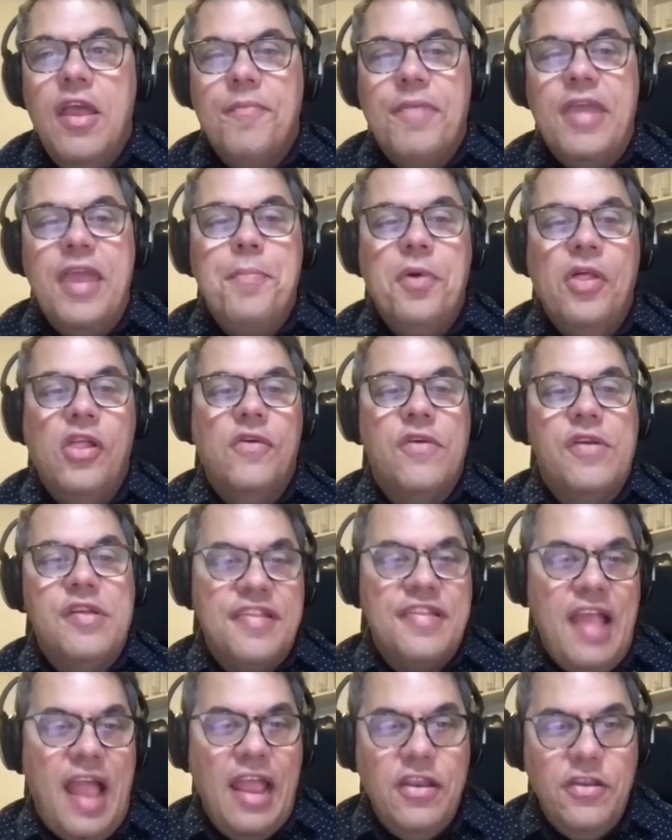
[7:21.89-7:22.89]
People are
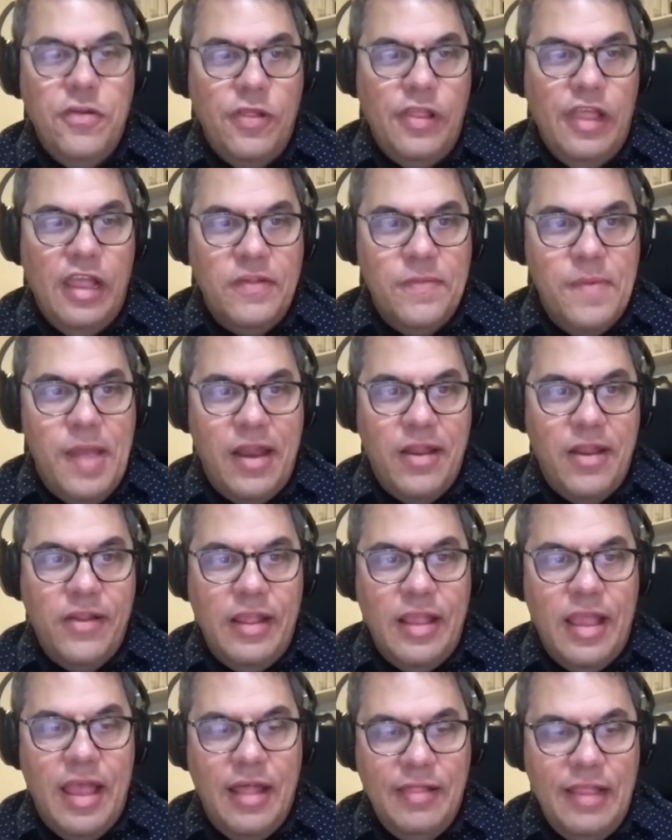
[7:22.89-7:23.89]
assigned to
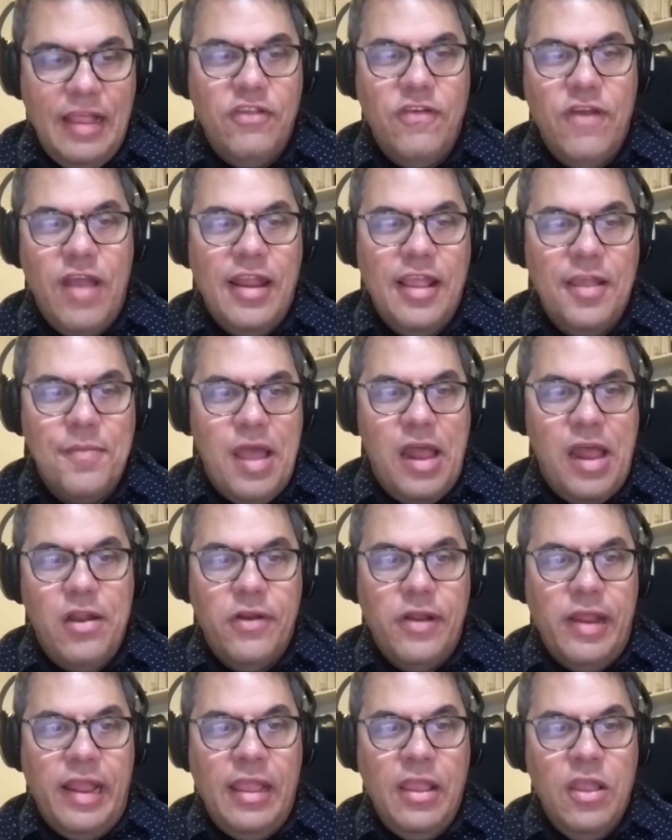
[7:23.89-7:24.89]
electronic
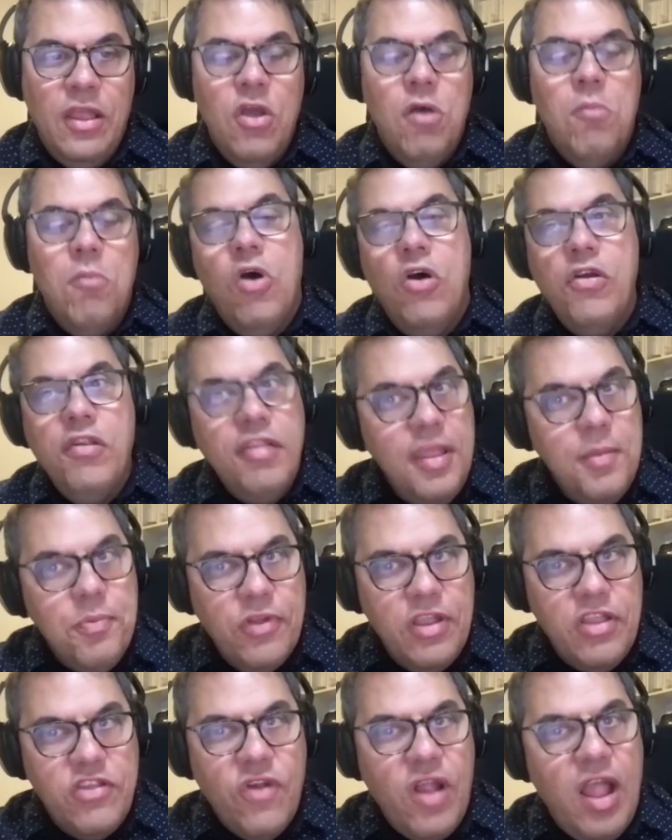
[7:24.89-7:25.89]
monitoring, mostly
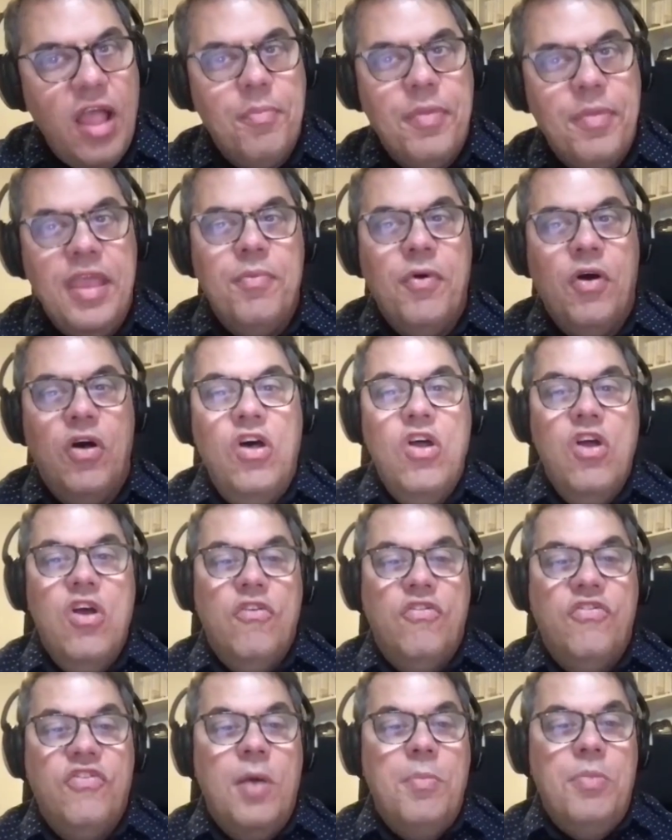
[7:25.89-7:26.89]
pretrial people,
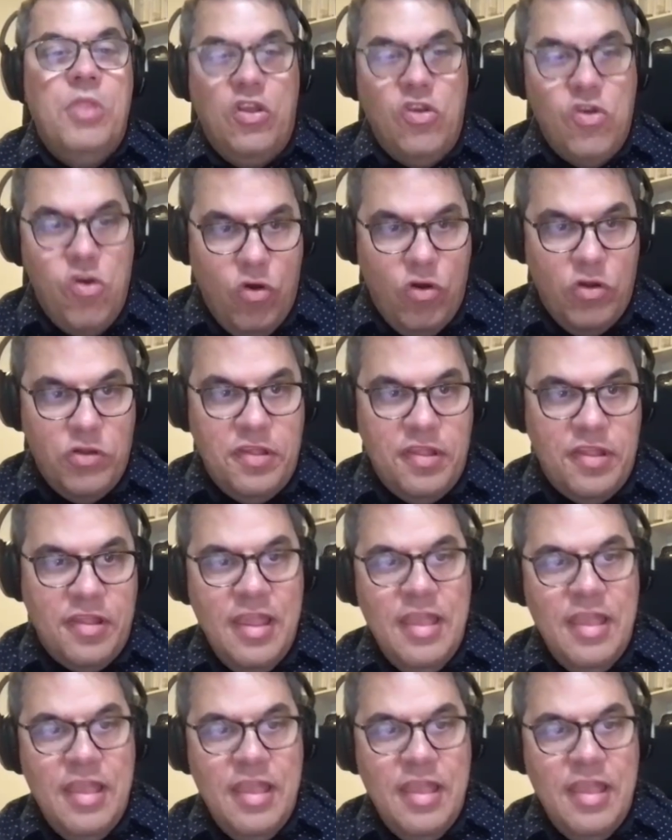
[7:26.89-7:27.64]
from the courts.